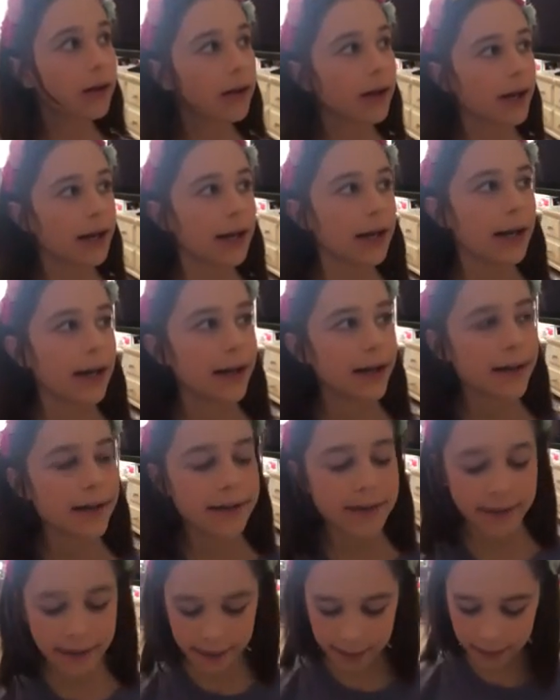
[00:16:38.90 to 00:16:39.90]
and
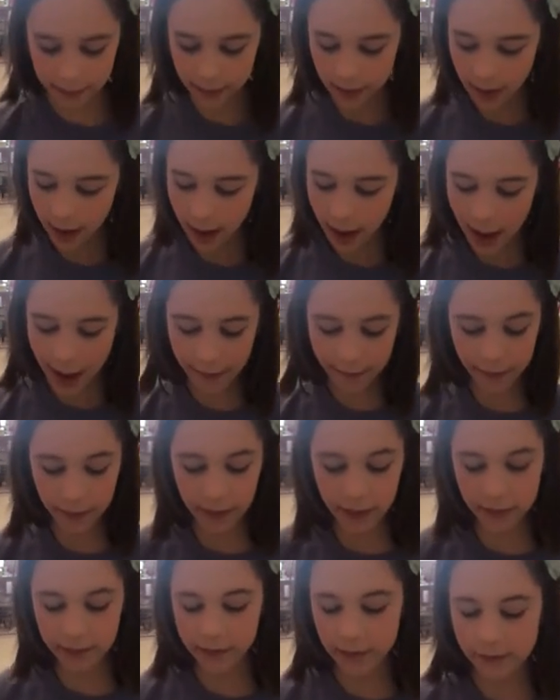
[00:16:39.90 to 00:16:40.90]
nice. And then
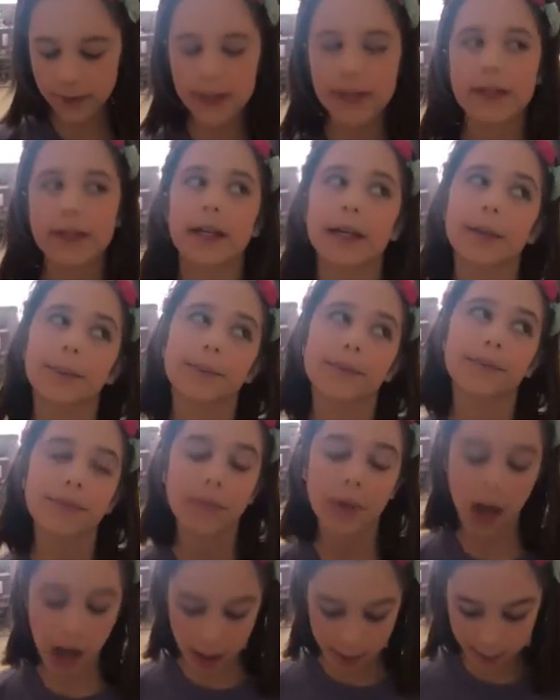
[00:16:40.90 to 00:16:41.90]
I also have a slime
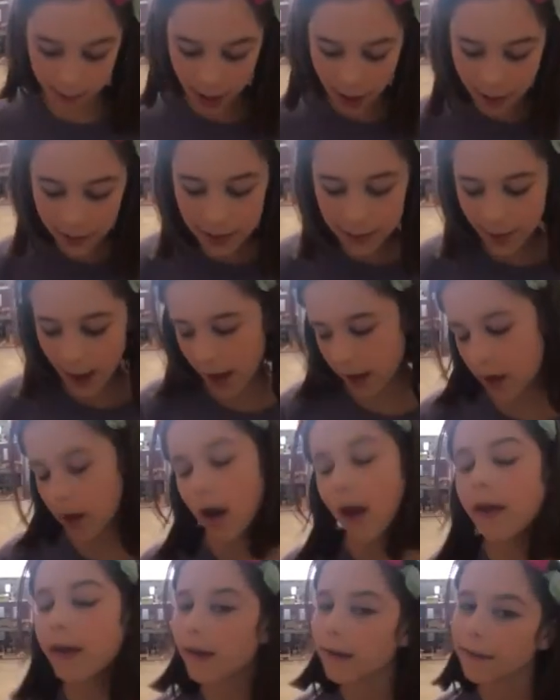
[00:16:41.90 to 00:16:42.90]
brownie batter
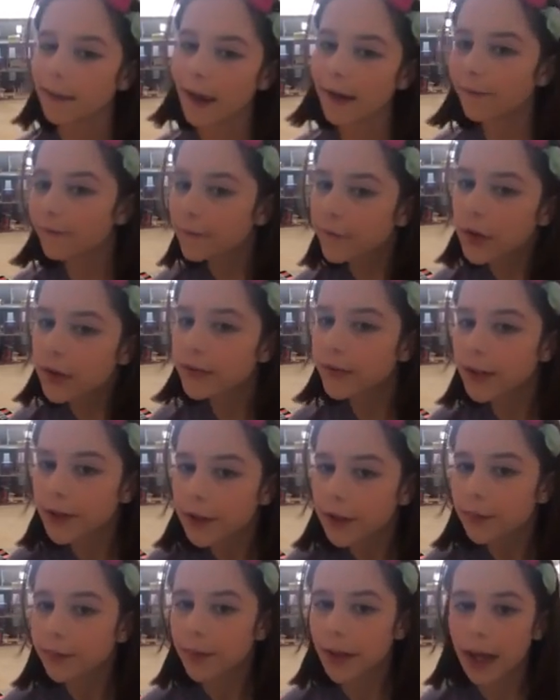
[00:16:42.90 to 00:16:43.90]
that feels like
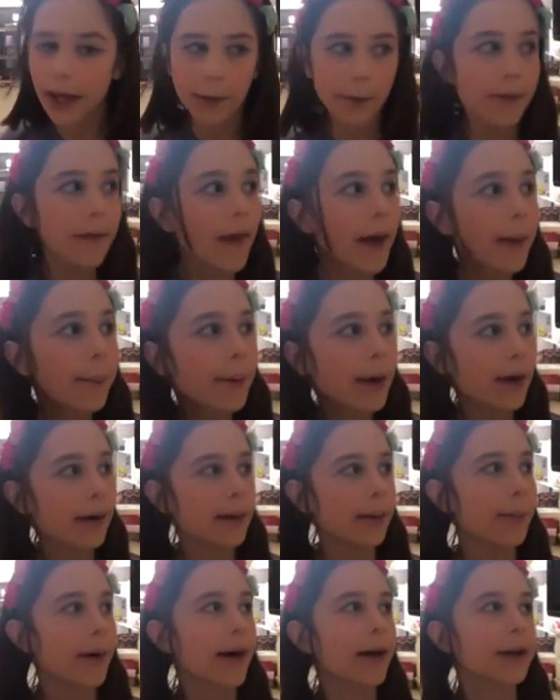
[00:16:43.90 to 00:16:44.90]
you're playing with like
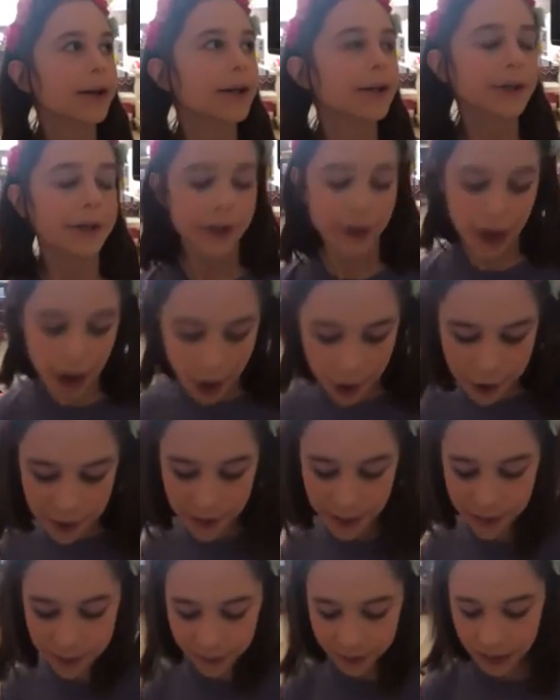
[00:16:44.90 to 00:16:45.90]
brownie batter or dough,
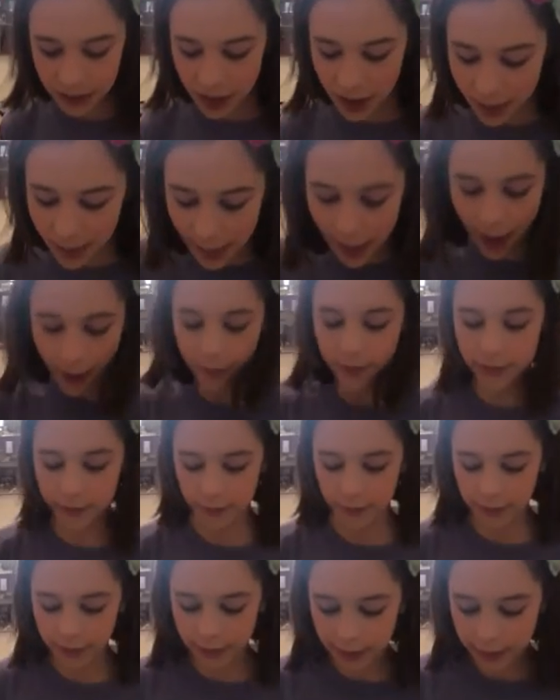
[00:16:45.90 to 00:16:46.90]
and that one's
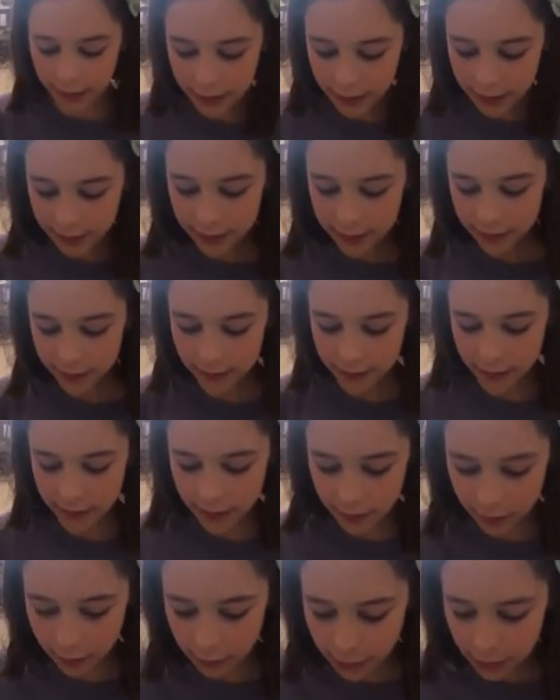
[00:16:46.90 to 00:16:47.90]
really nice
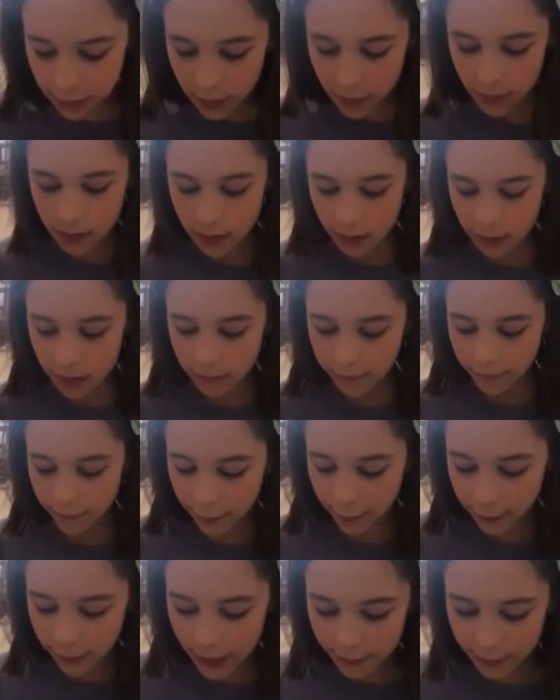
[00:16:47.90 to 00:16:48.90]
too.
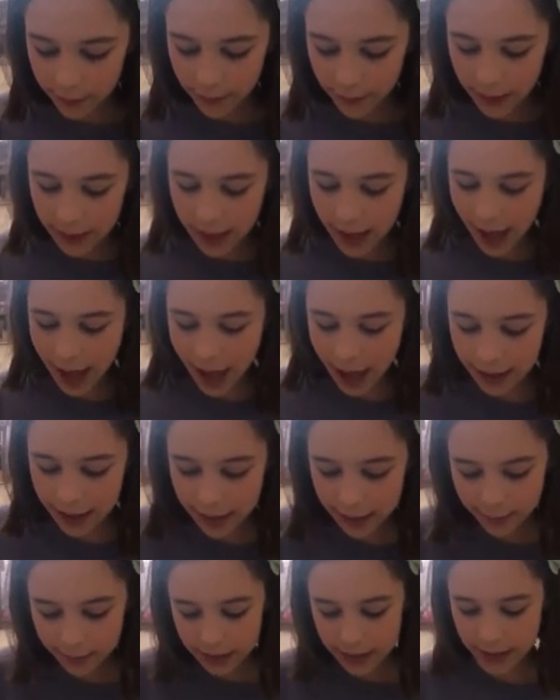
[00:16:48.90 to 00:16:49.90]
Like whenever they can
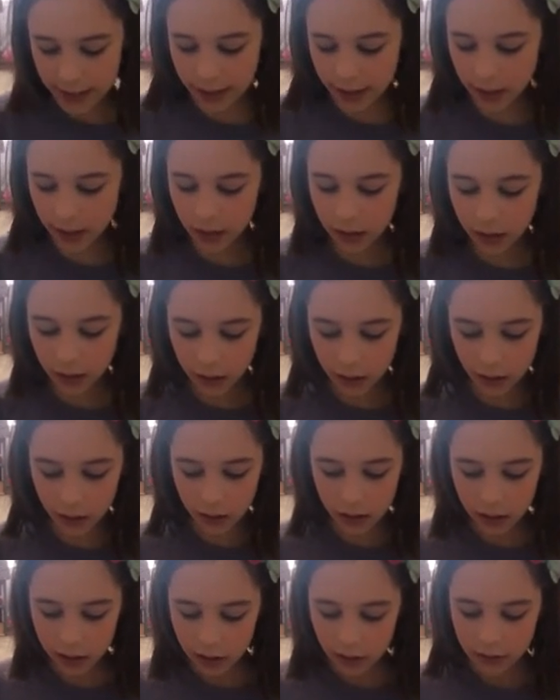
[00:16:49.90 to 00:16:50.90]
imitate
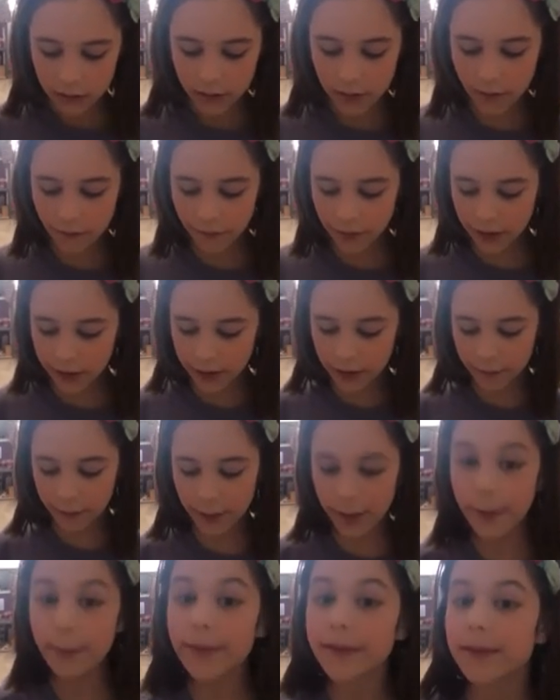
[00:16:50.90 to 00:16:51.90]
the feeling of
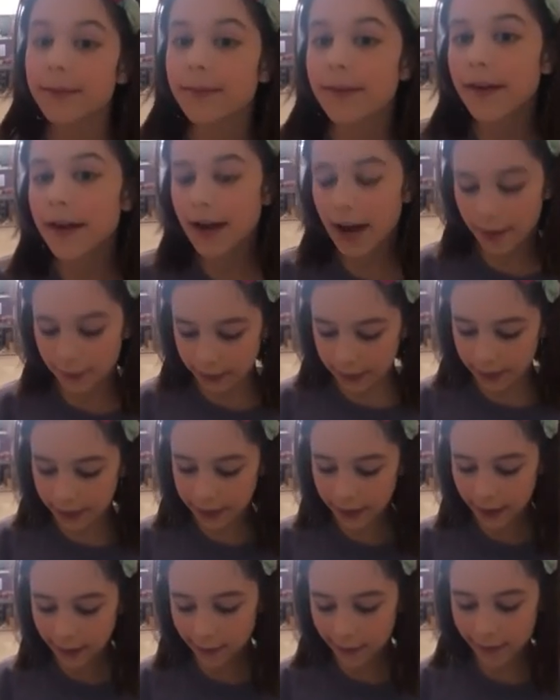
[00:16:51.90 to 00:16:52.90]
playing with something, I really
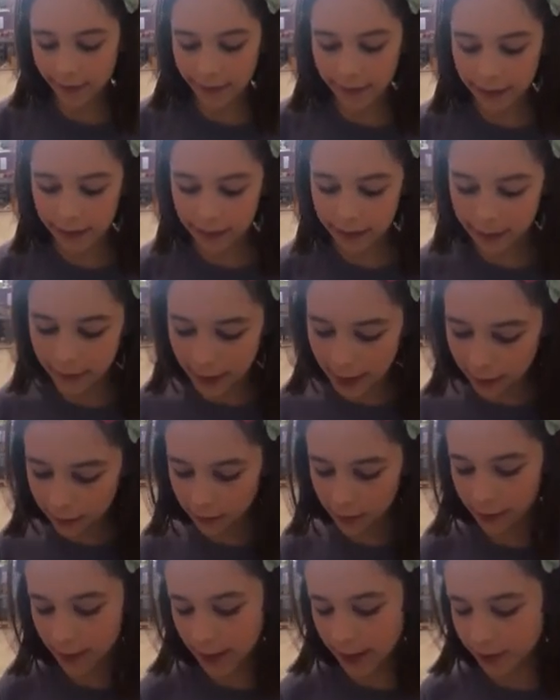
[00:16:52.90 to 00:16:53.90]
like when they
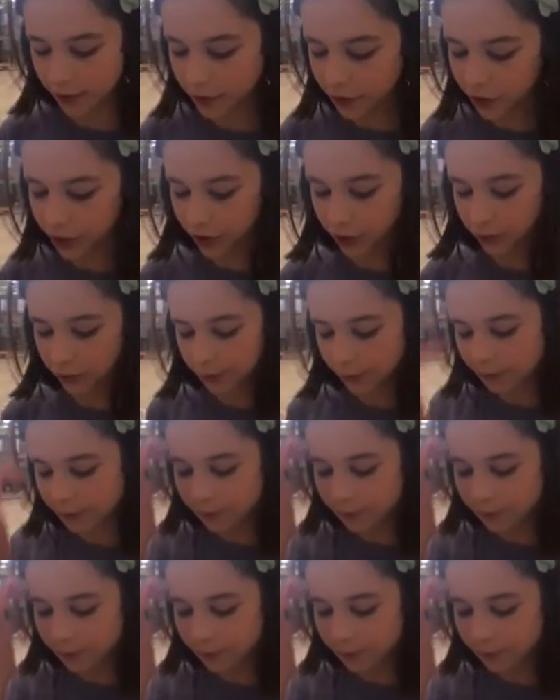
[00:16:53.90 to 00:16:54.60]
remind you